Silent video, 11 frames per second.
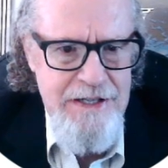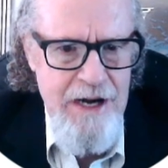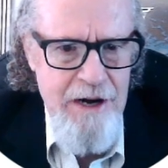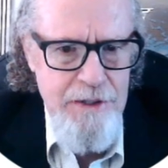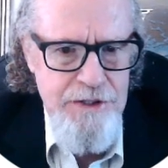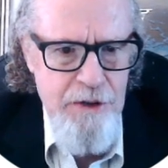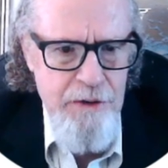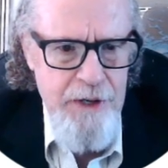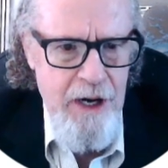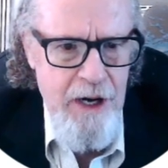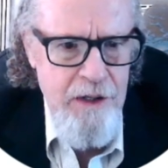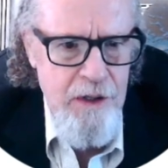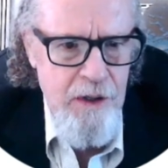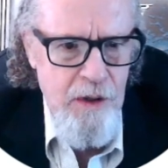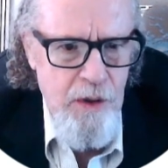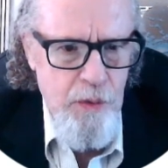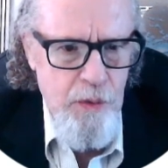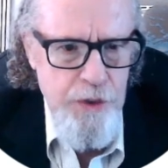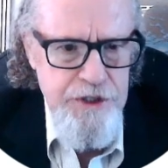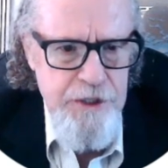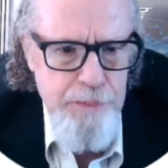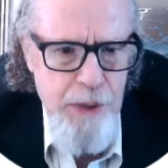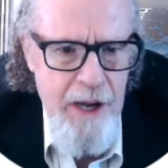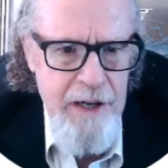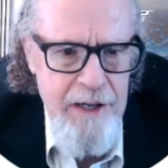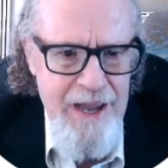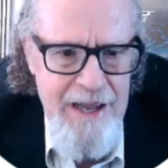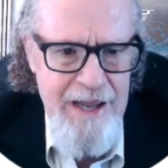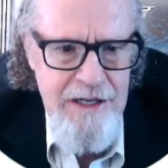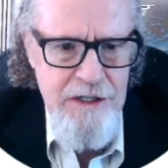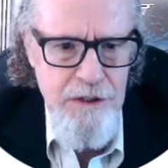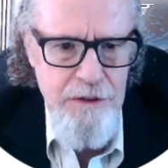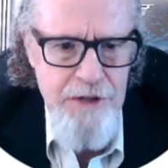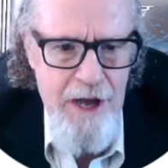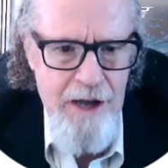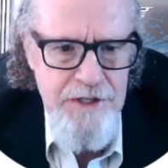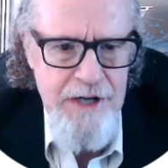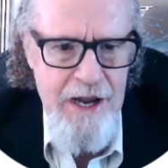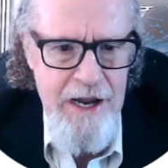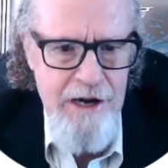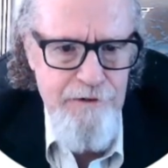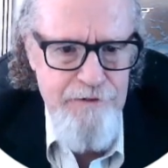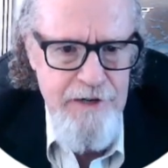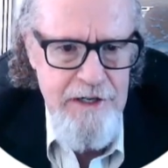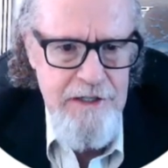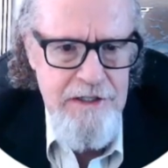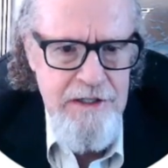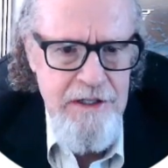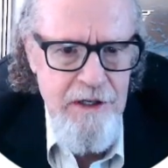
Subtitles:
Arizona, will supply 82,000 acre-feet